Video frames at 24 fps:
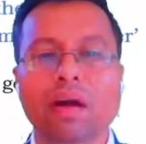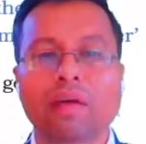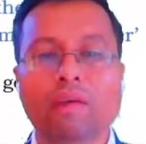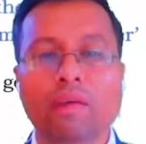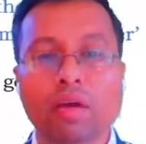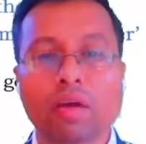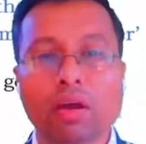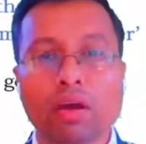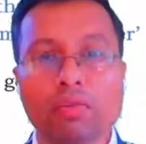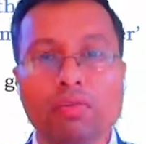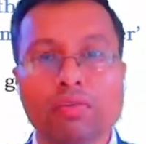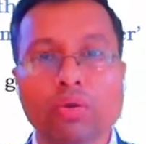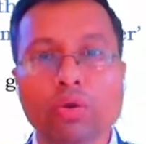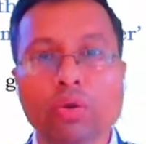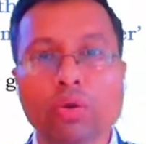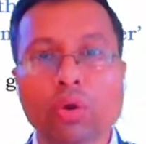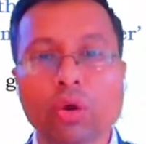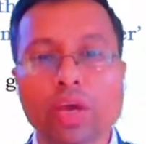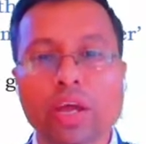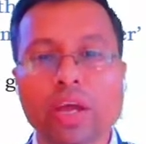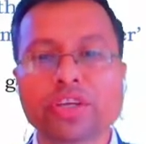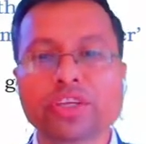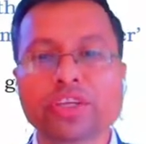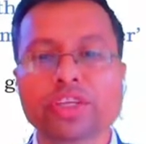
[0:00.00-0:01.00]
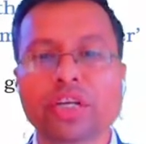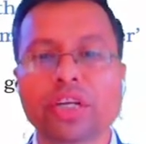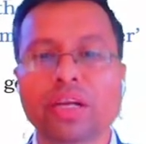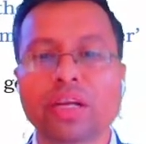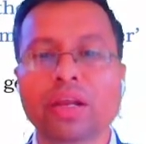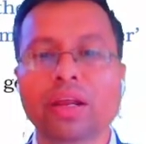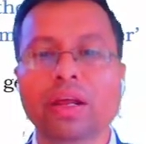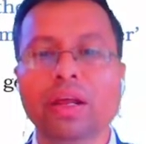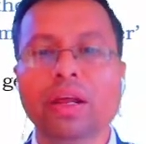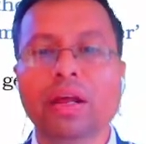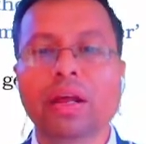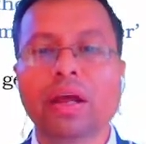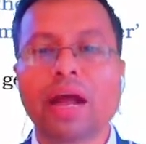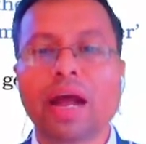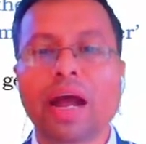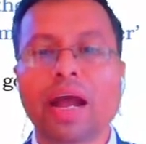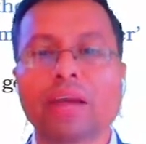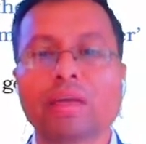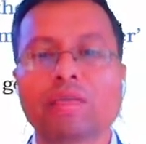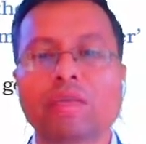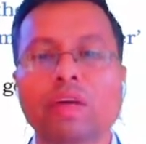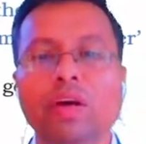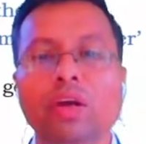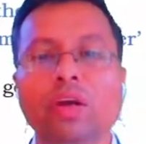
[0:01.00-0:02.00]
for a few quotation,
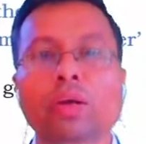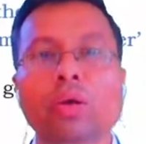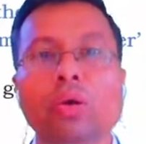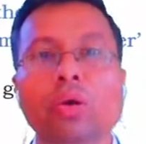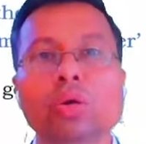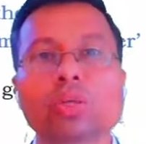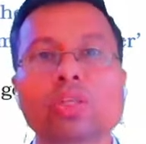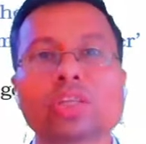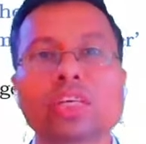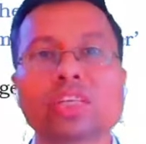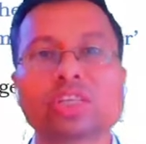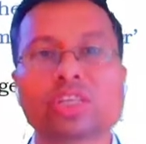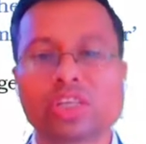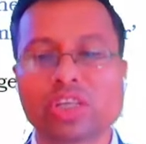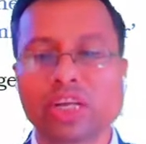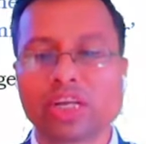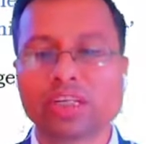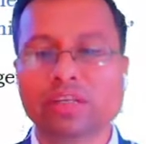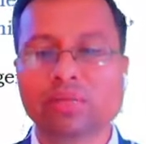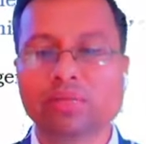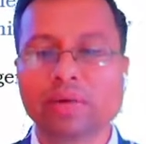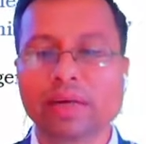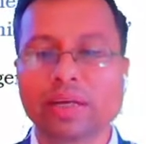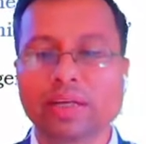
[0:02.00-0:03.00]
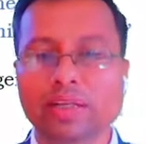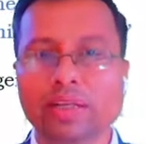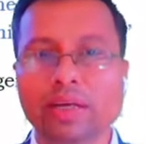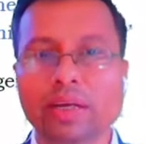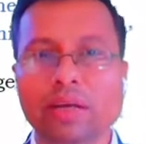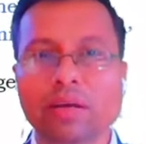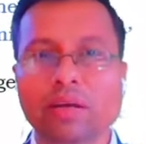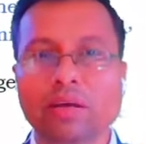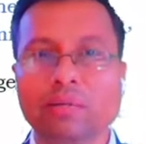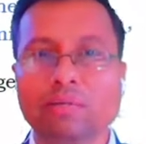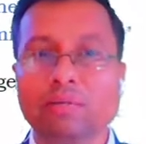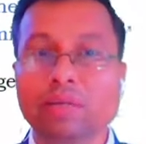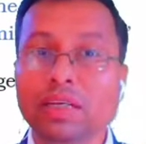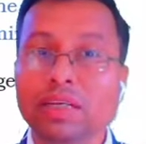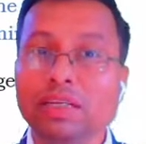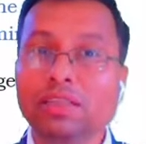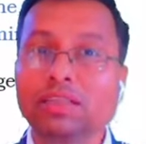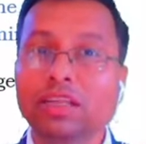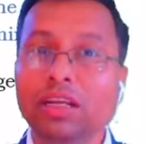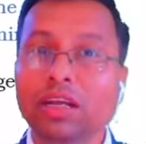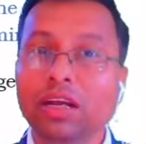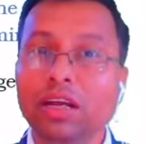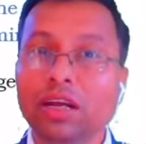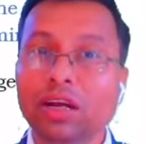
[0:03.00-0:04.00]
and for closer statement.
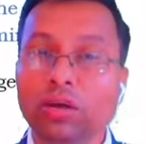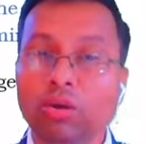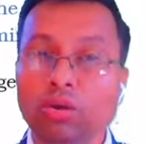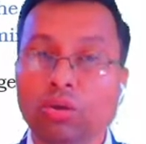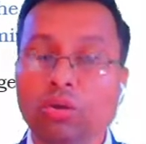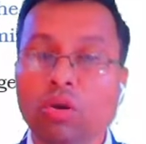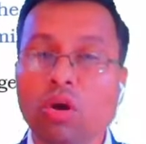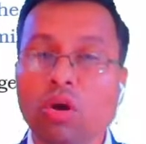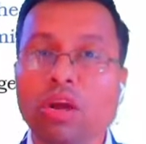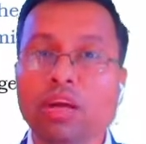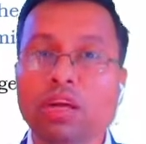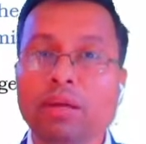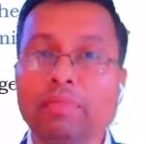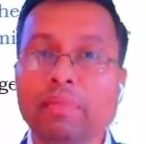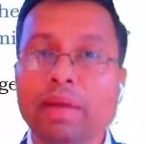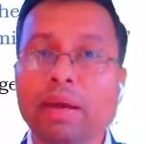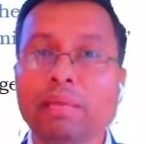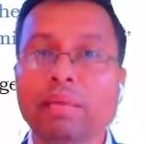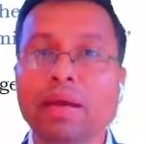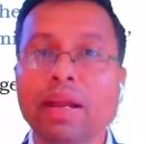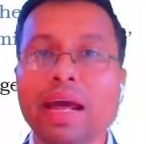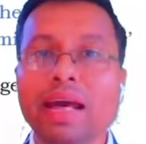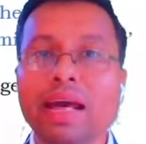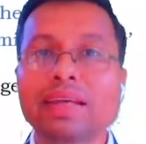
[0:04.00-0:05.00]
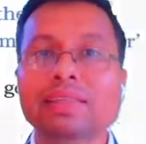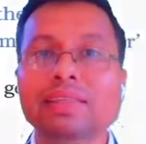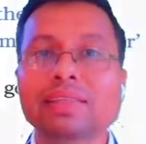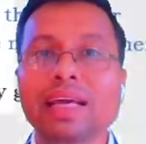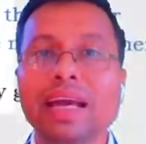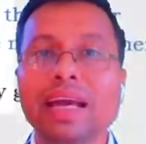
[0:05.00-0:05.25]
Please do not memorize